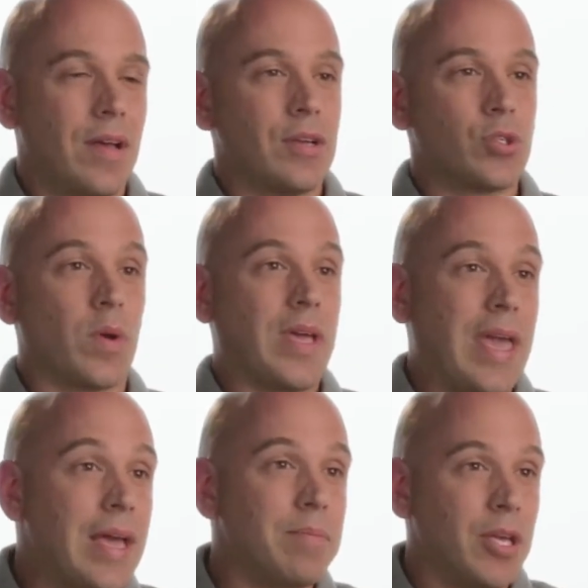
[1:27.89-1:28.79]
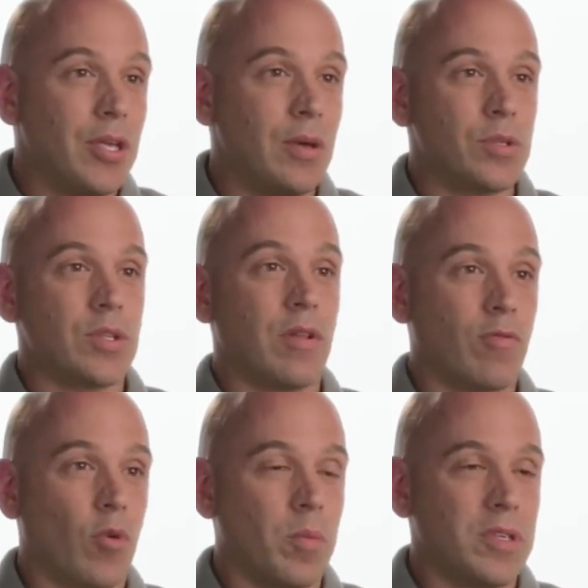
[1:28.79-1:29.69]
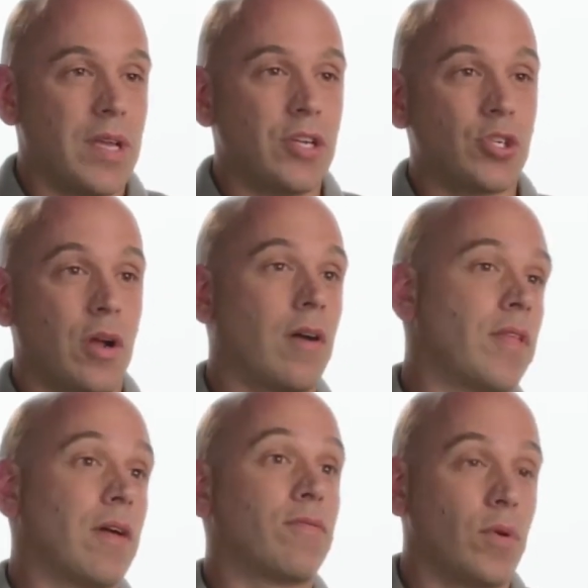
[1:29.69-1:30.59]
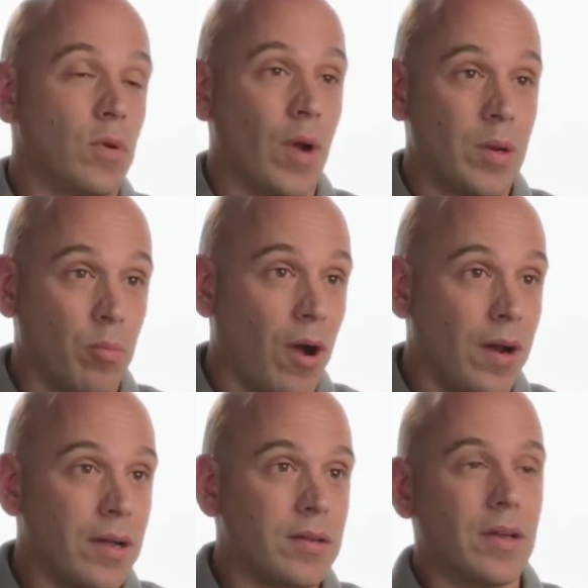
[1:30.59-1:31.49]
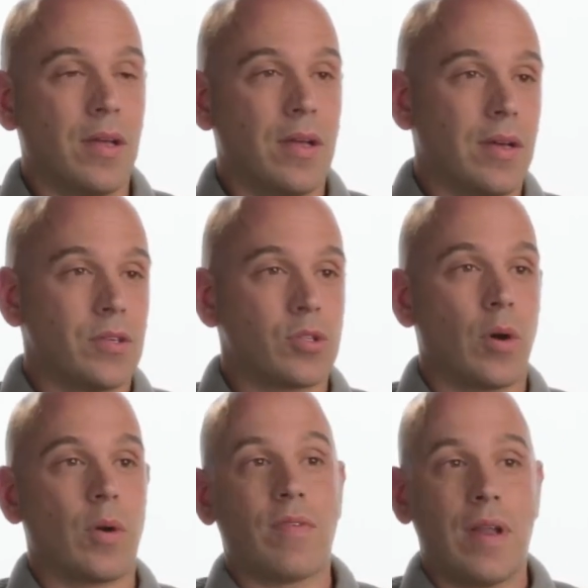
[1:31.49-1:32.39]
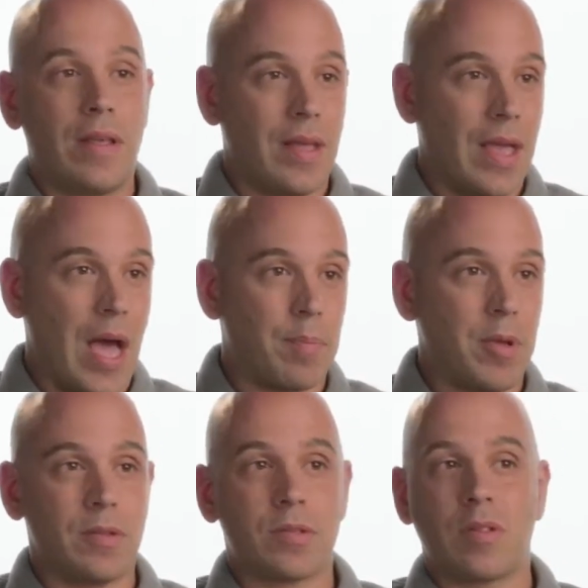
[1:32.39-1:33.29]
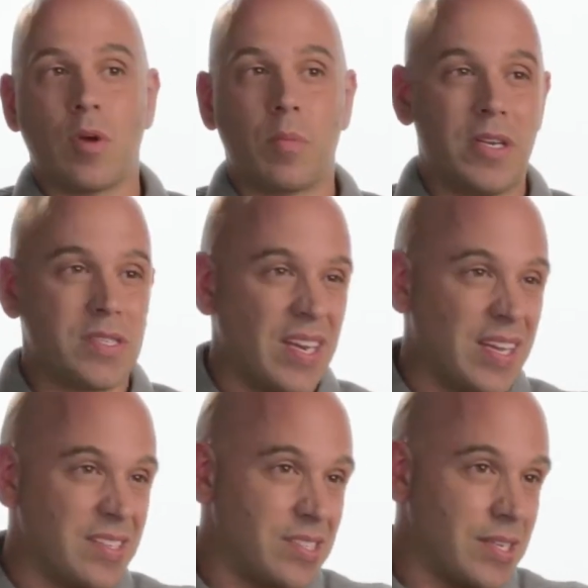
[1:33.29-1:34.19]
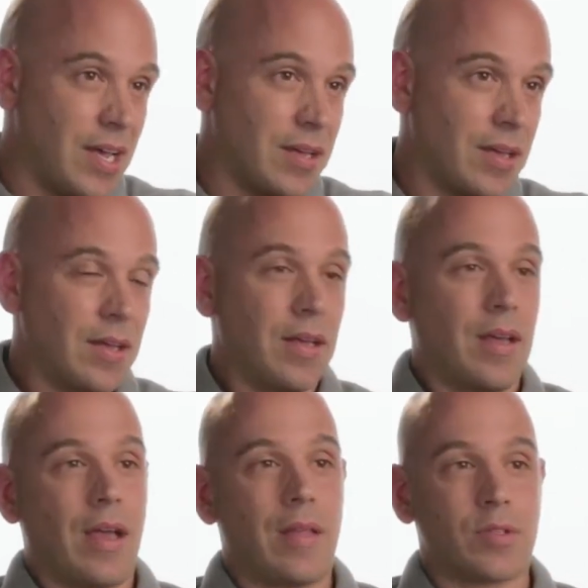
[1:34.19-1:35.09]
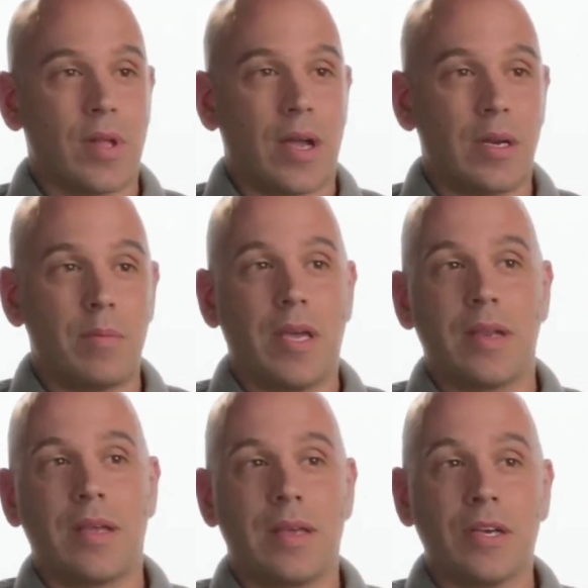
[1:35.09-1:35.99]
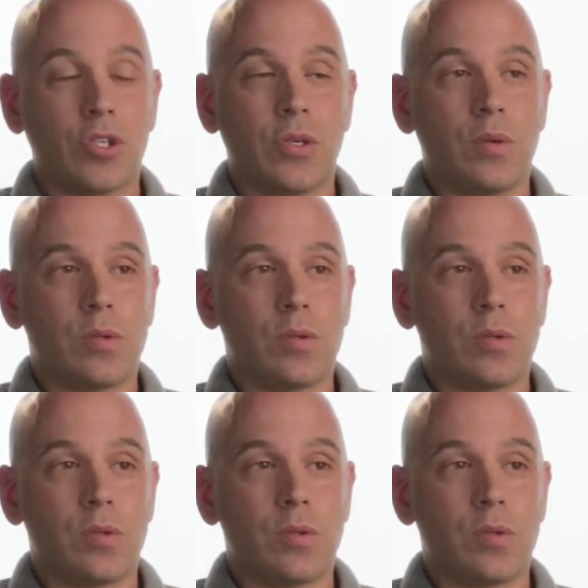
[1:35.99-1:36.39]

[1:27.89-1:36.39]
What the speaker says: So it can be used in the formalization of that food grade product. So if anything happens, that nobody's going to get sick and there's not going to be any issues.